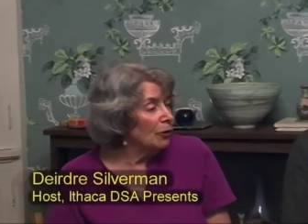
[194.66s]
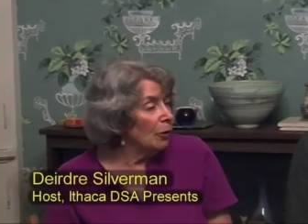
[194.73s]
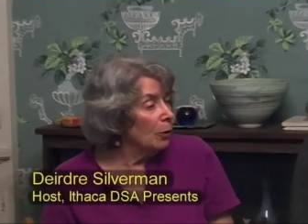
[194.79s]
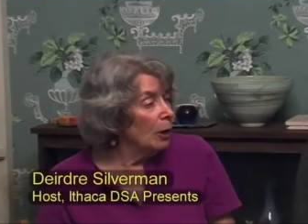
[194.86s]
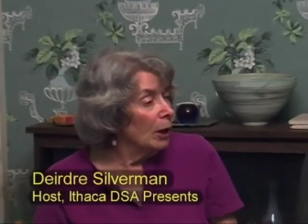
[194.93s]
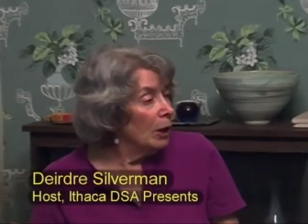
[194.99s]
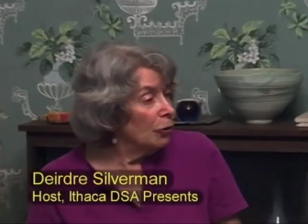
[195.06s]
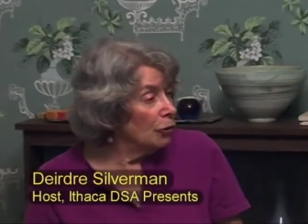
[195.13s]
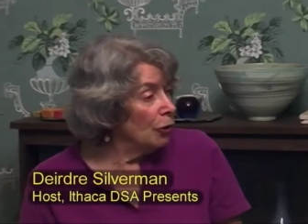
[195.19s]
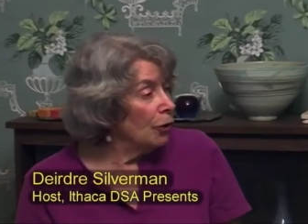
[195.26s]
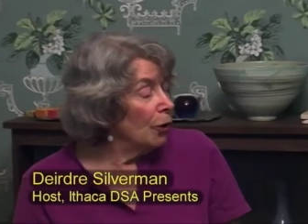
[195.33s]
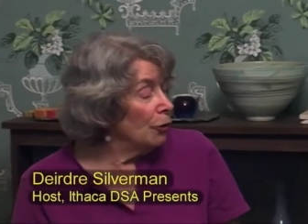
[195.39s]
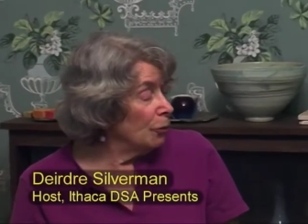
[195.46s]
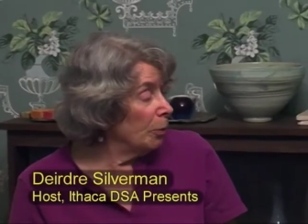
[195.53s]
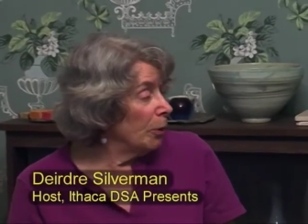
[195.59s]
So, do
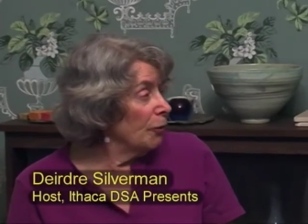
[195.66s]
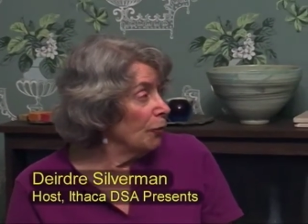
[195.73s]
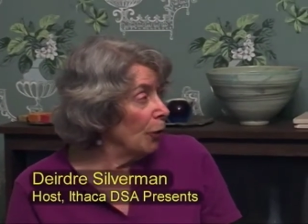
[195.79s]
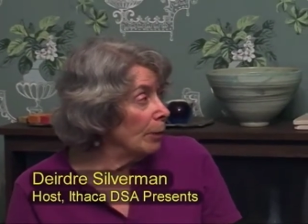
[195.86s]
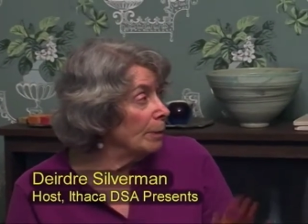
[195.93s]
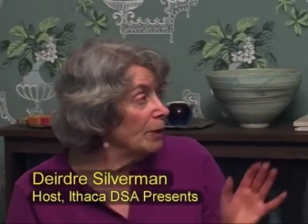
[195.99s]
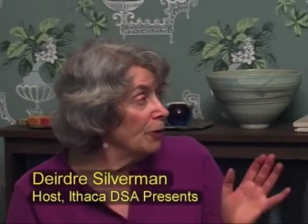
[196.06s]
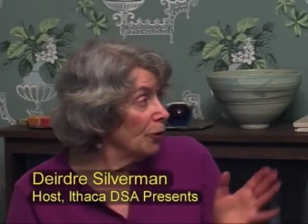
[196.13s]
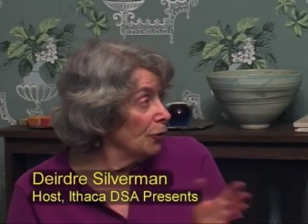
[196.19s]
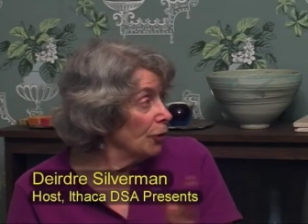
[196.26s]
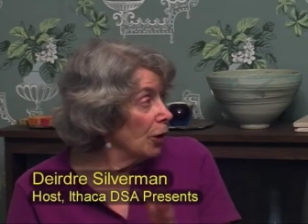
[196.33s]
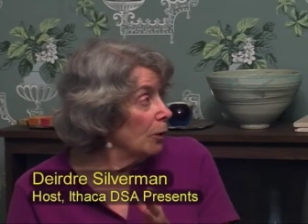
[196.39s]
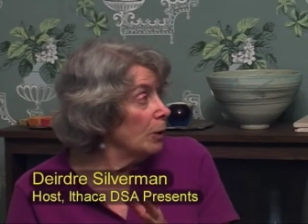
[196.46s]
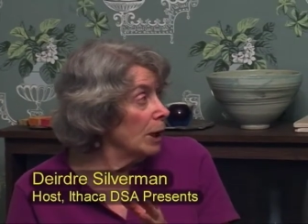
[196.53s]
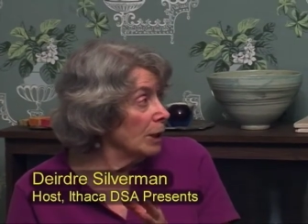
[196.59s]
those performances
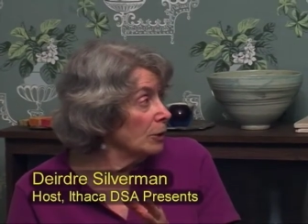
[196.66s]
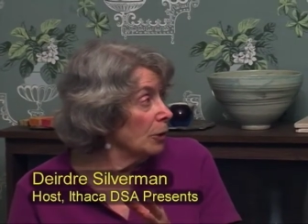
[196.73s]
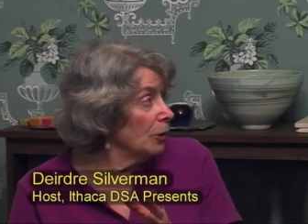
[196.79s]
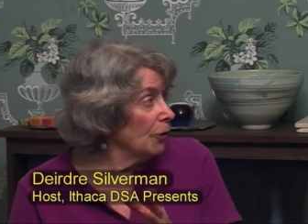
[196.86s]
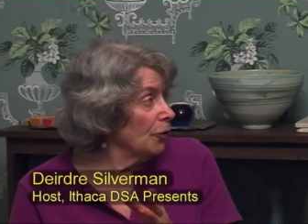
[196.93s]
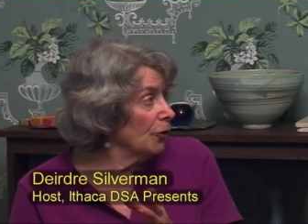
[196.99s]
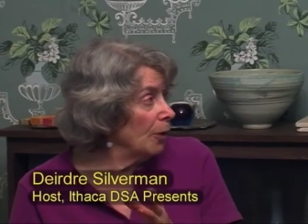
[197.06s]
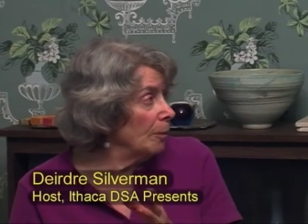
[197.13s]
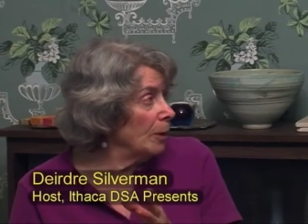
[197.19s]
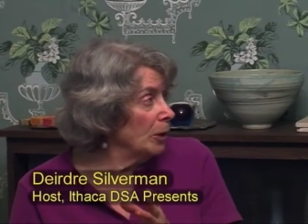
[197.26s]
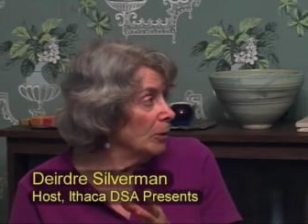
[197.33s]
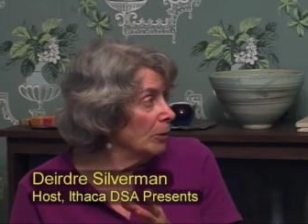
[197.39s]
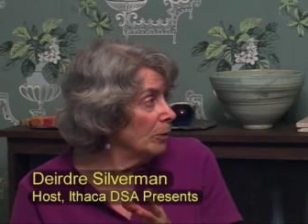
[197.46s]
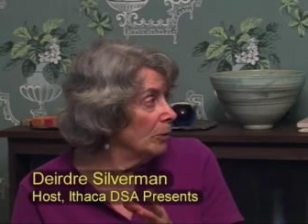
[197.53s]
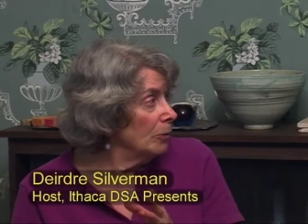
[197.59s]
go on all
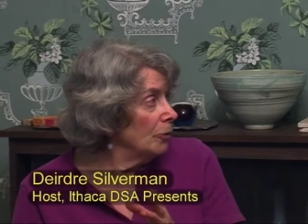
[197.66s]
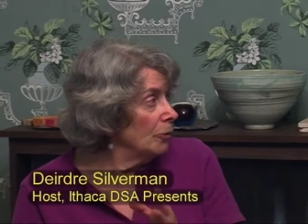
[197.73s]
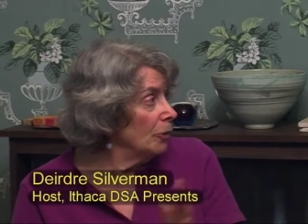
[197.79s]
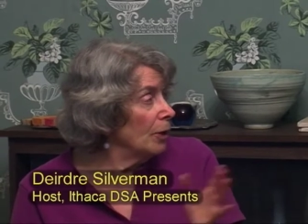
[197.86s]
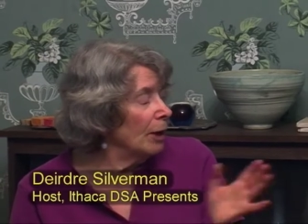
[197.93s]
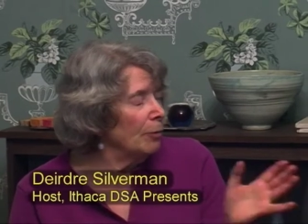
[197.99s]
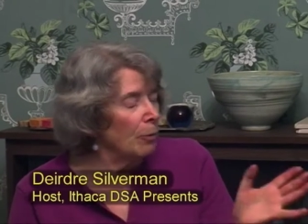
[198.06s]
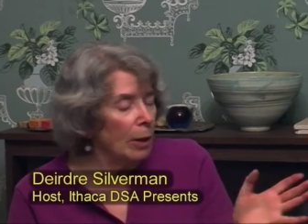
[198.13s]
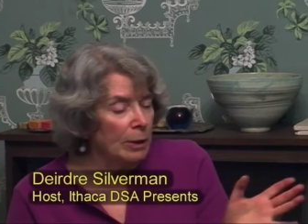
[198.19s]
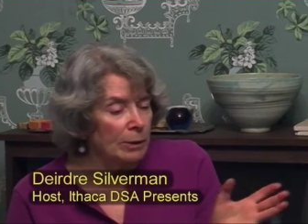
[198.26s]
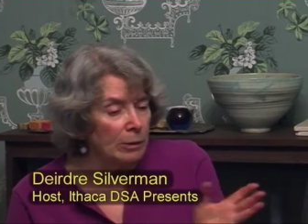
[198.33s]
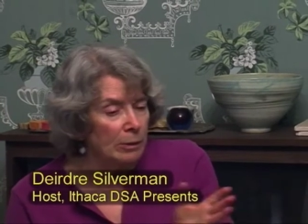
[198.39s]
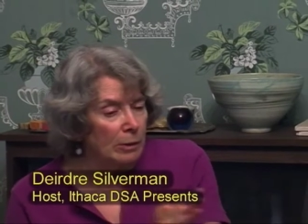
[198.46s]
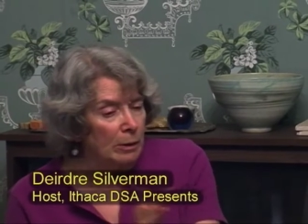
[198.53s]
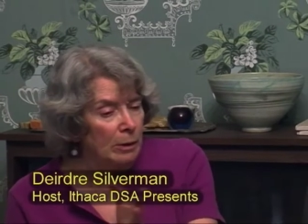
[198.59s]
summer? Do they
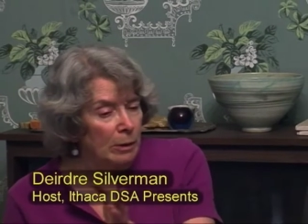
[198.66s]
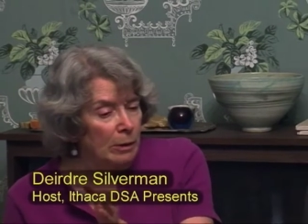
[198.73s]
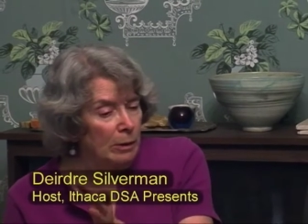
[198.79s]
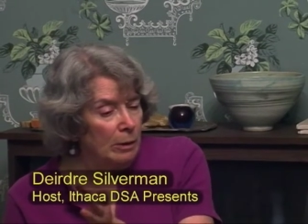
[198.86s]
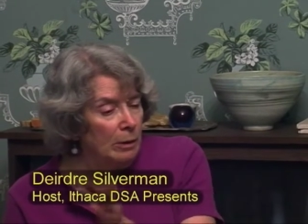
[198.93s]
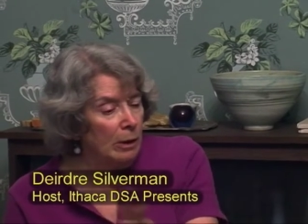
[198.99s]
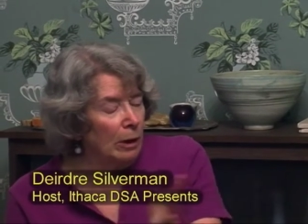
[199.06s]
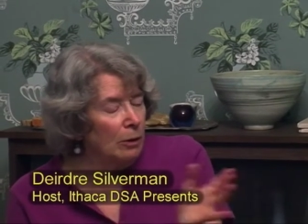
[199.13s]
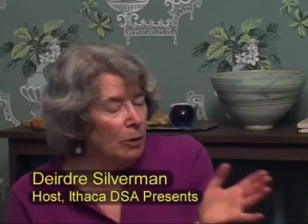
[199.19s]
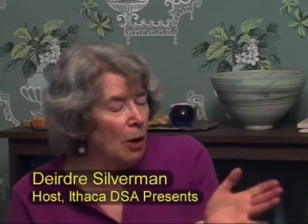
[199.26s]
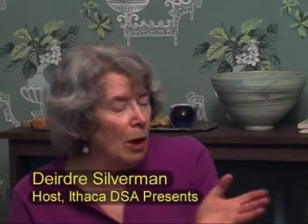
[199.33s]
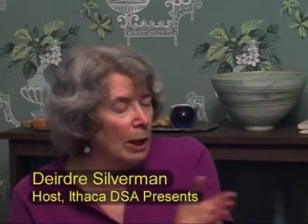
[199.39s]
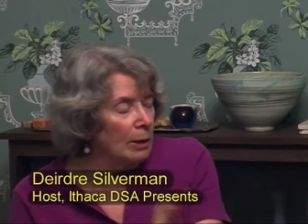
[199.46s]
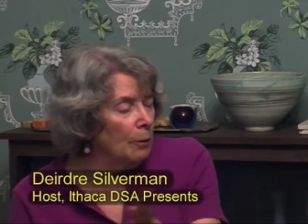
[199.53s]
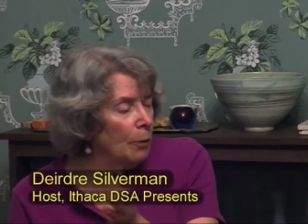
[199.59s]
run yeah, so there
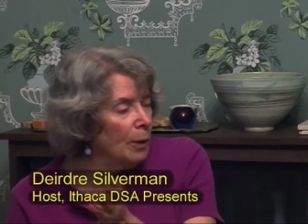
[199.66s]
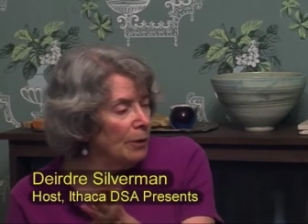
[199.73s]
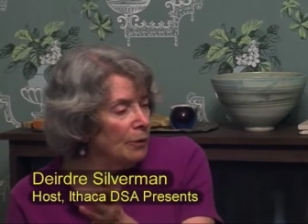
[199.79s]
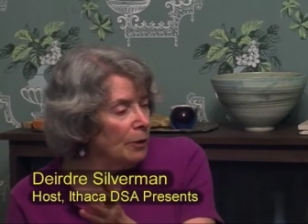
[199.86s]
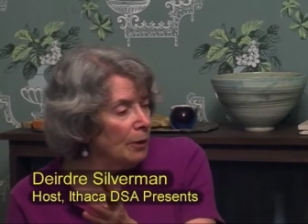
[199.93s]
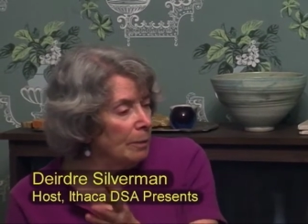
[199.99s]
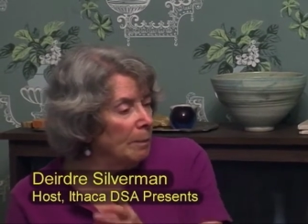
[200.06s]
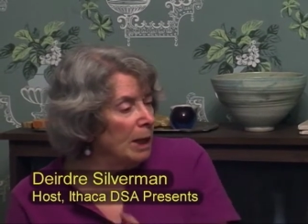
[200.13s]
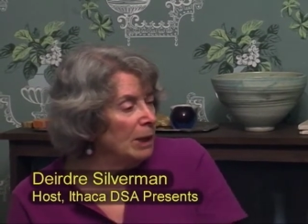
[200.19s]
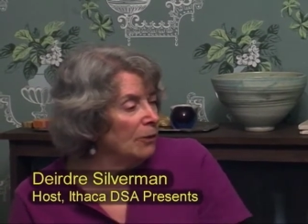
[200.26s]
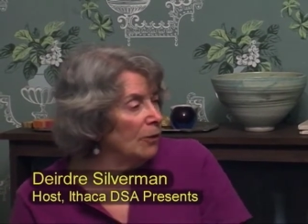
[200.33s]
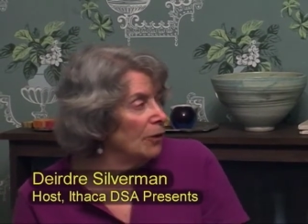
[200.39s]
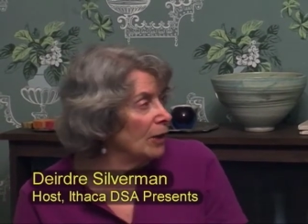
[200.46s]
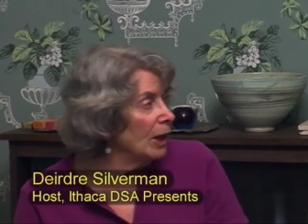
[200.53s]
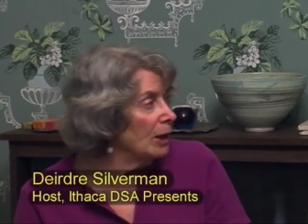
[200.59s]
along are, with the main
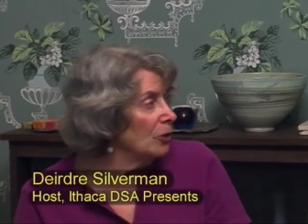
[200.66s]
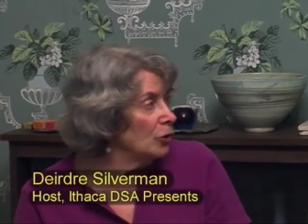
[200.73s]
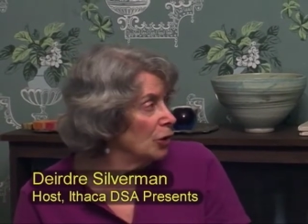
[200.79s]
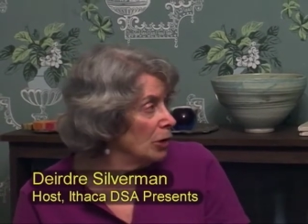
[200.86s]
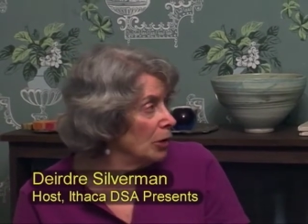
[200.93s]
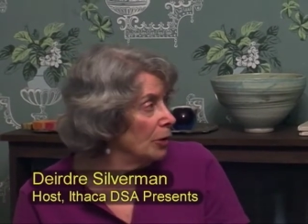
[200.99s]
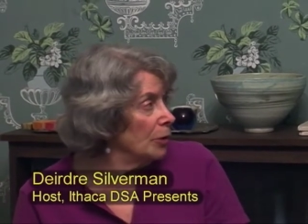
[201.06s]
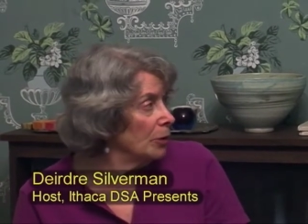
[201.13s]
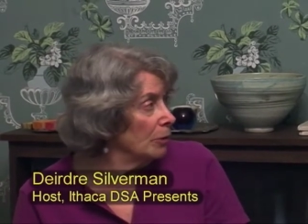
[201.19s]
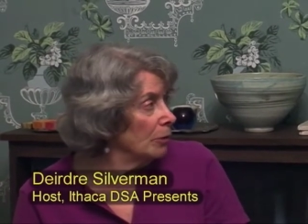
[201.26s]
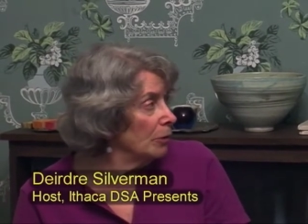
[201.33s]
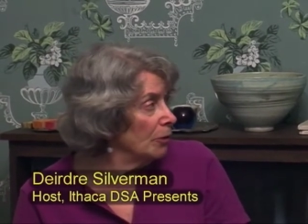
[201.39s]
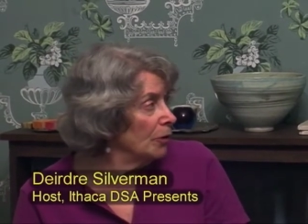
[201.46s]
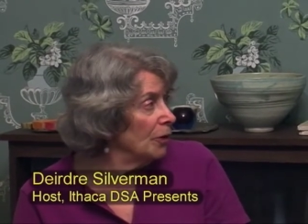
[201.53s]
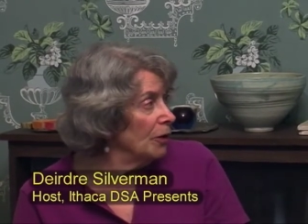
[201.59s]
stage th-
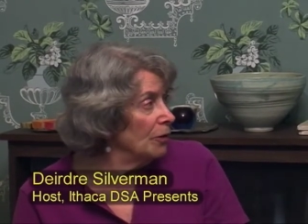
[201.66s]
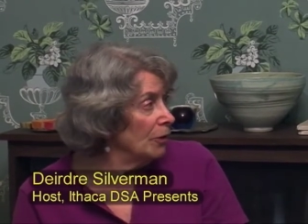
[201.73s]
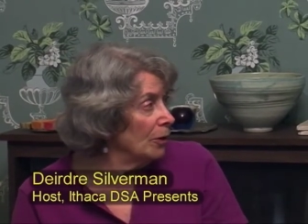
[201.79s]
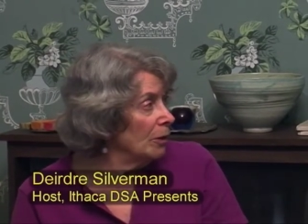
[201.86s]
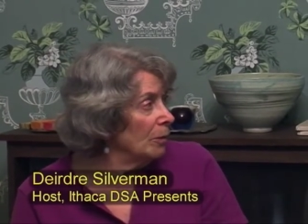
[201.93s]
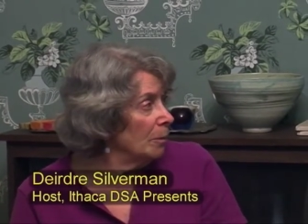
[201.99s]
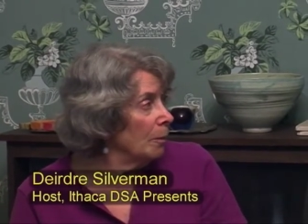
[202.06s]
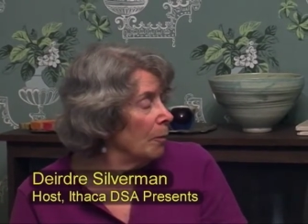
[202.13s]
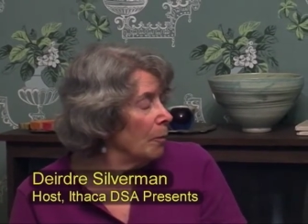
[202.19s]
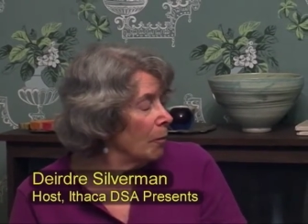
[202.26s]
season? Yeah,